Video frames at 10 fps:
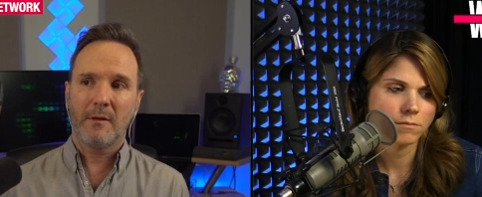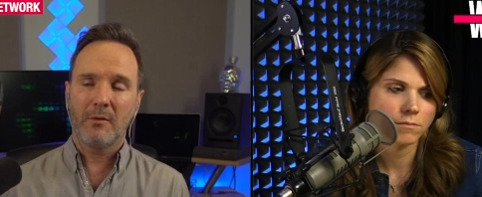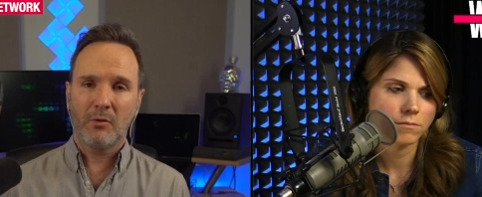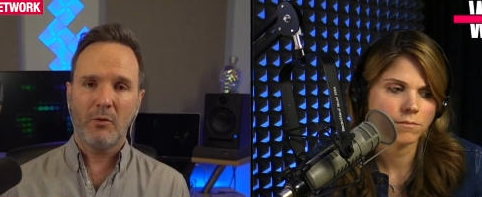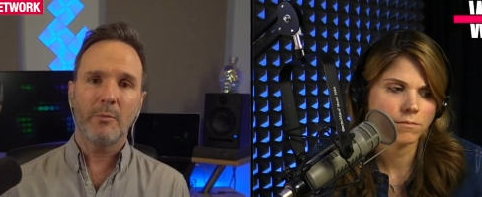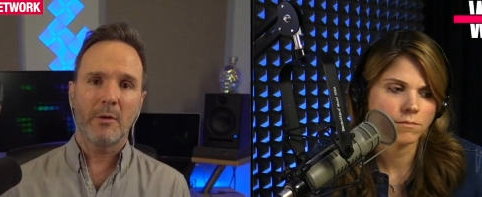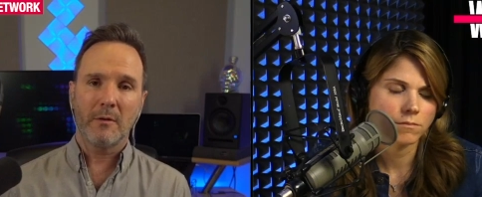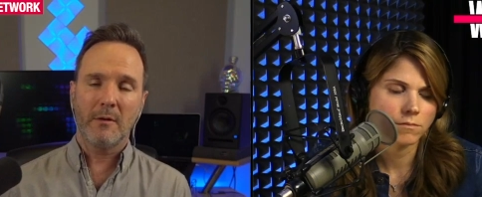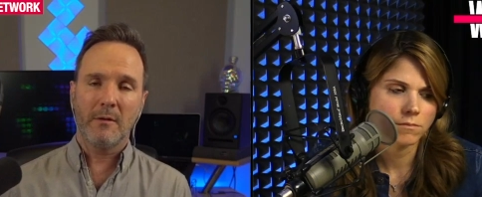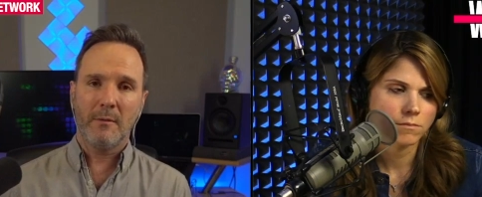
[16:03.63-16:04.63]
Speaker 1: the
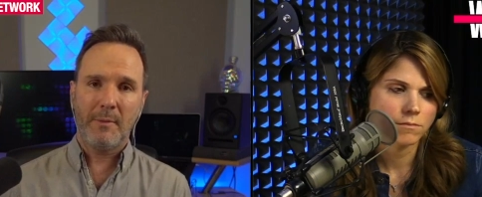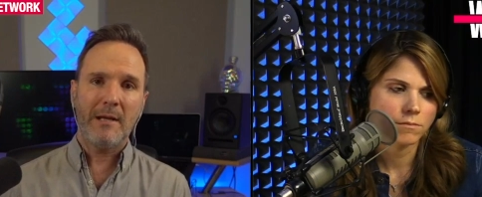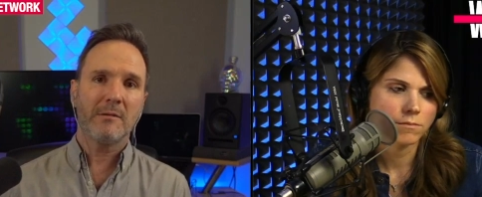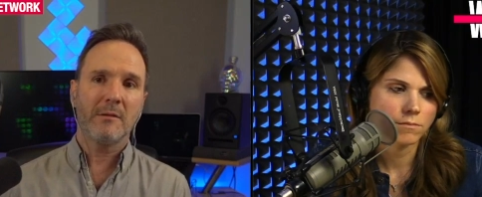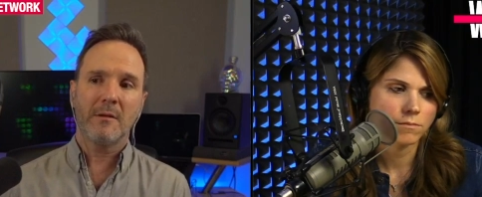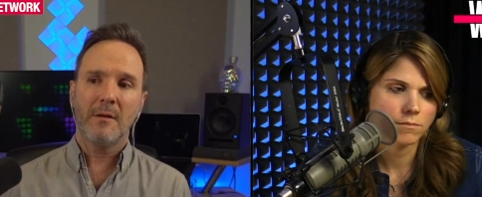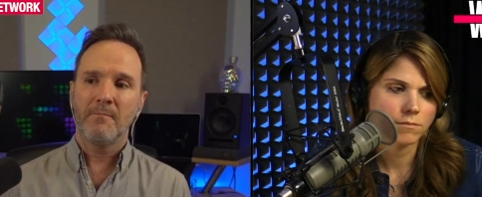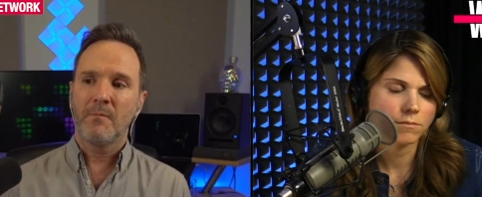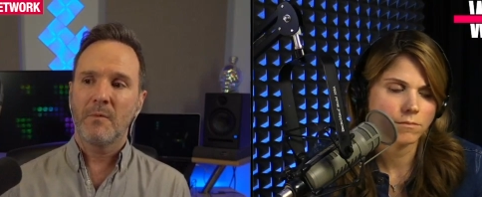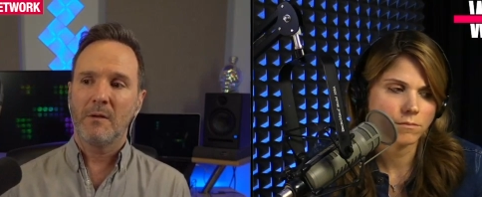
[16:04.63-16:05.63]
consumer, the patient,
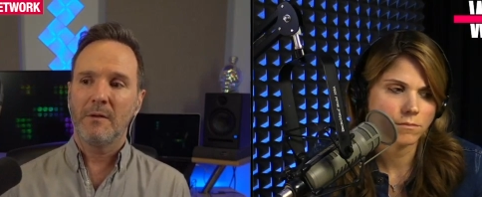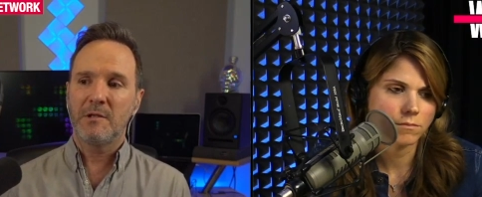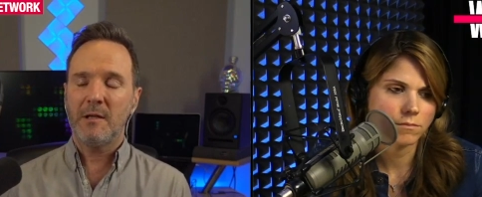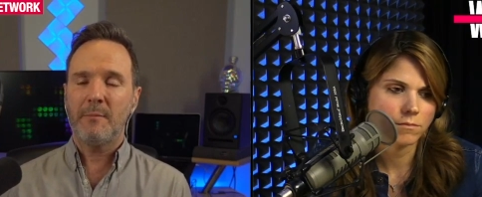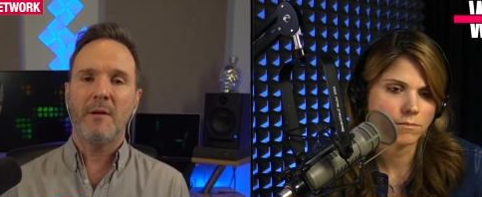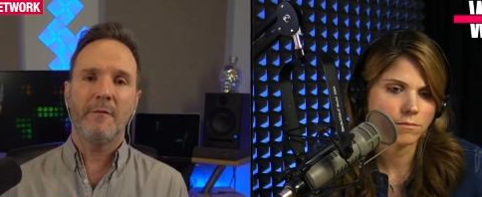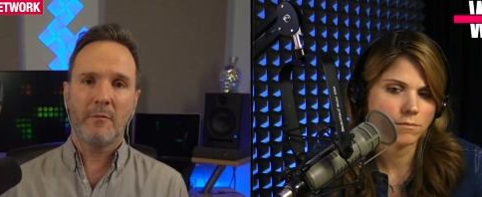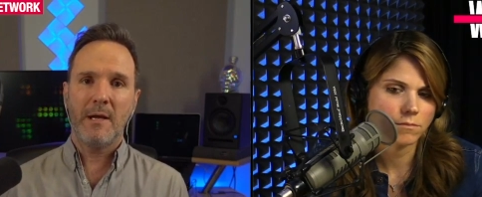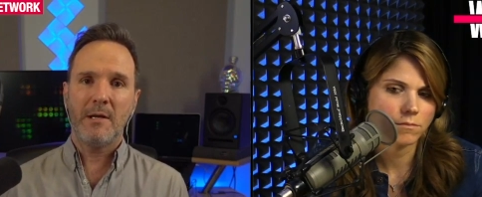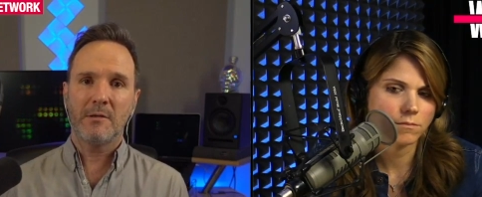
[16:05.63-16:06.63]
legitimate
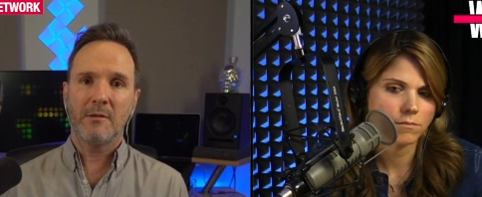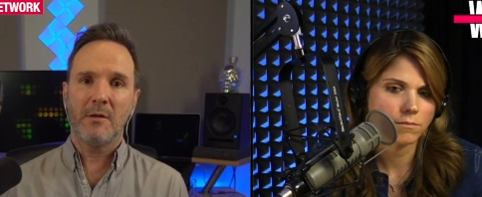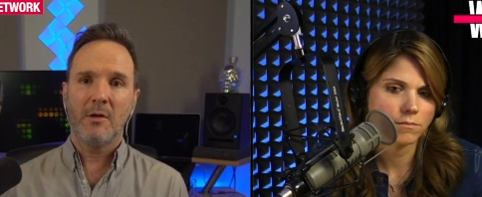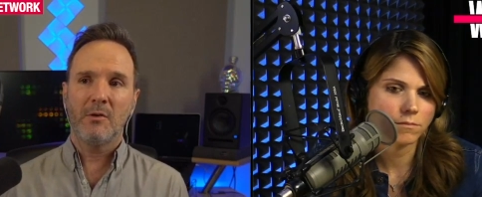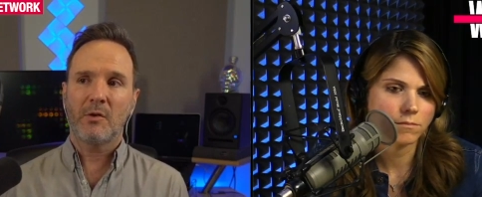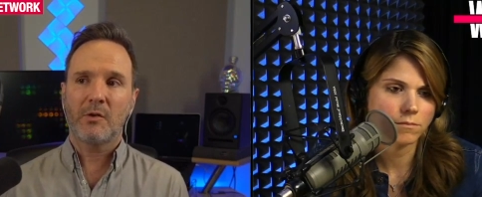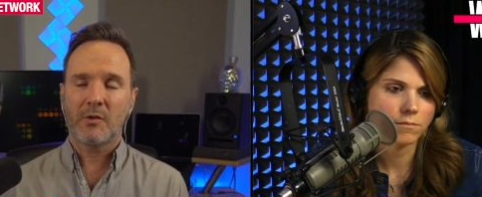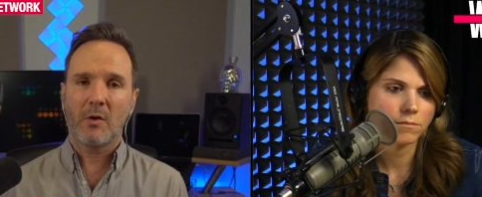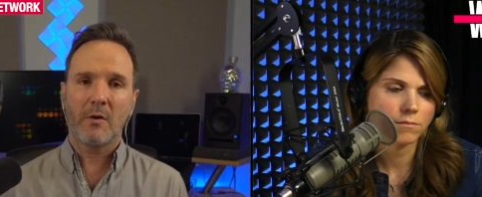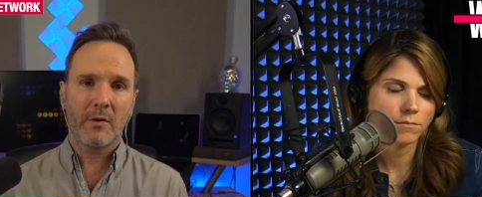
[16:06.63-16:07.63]
information to
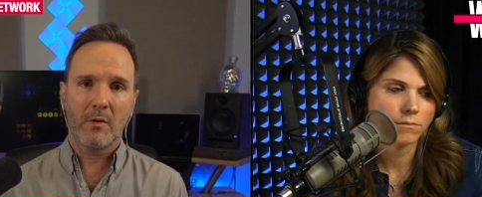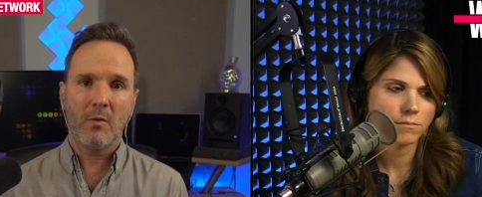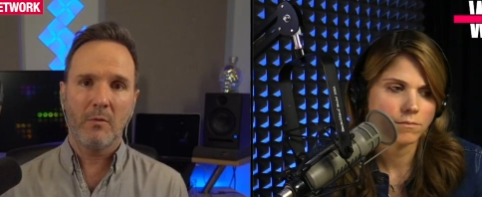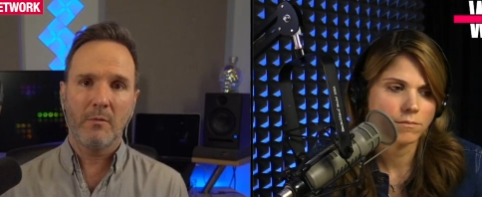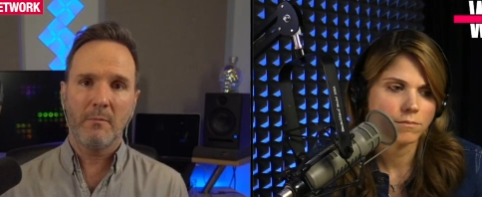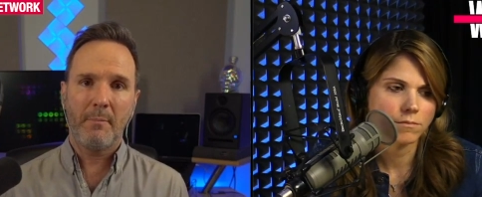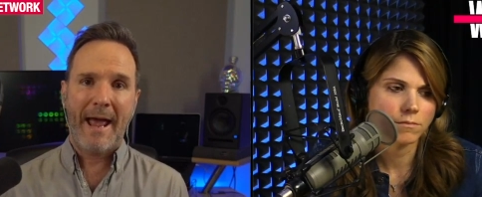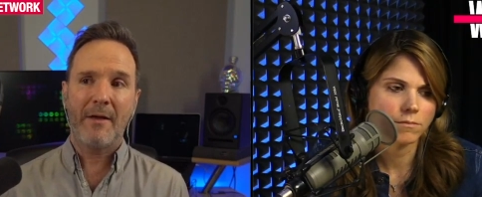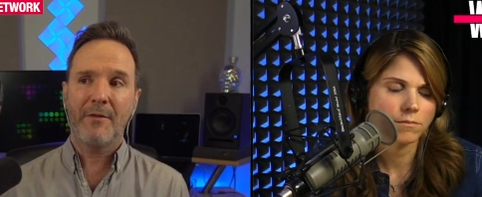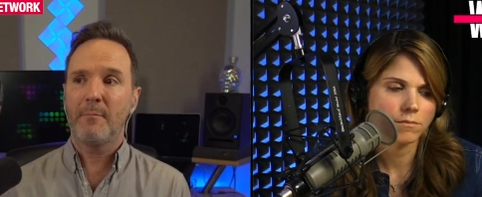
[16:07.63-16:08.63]
start their own
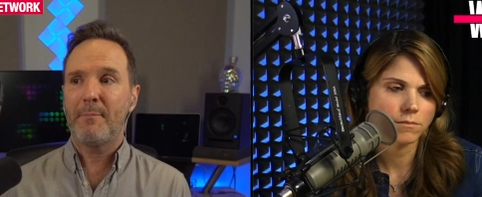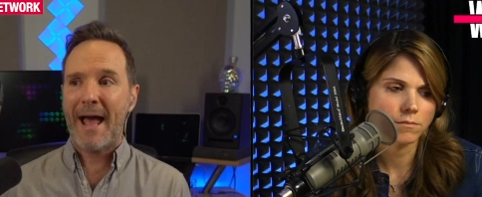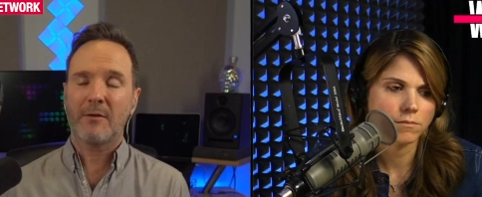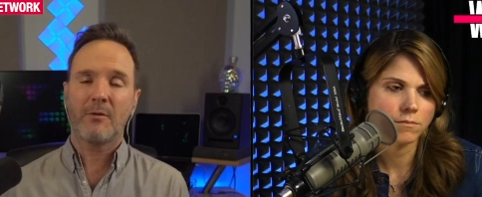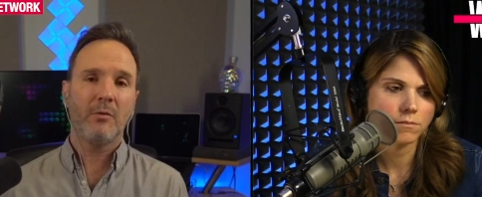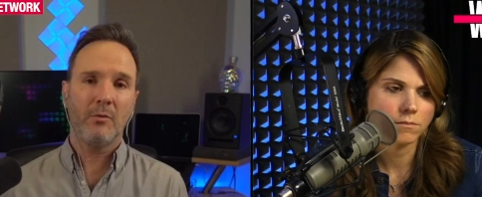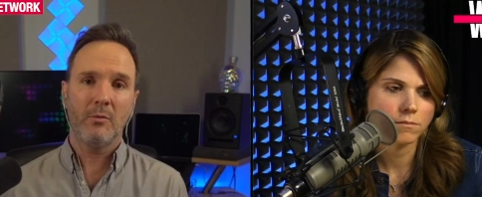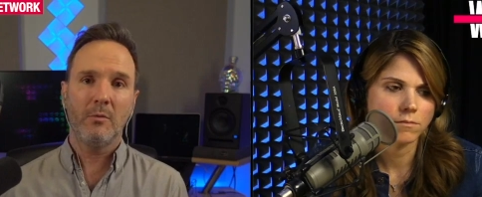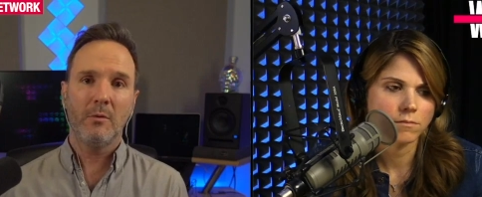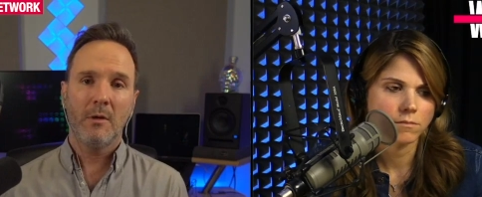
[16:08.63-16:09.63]
path back
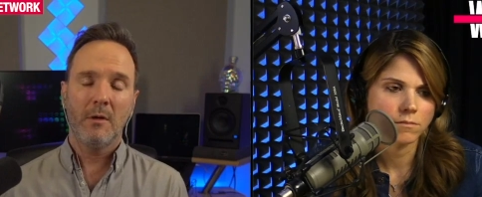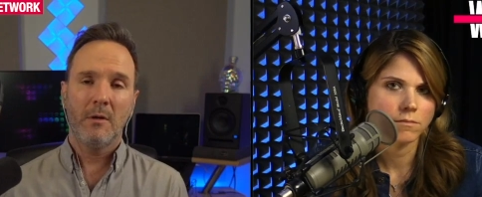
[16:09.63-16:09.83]
to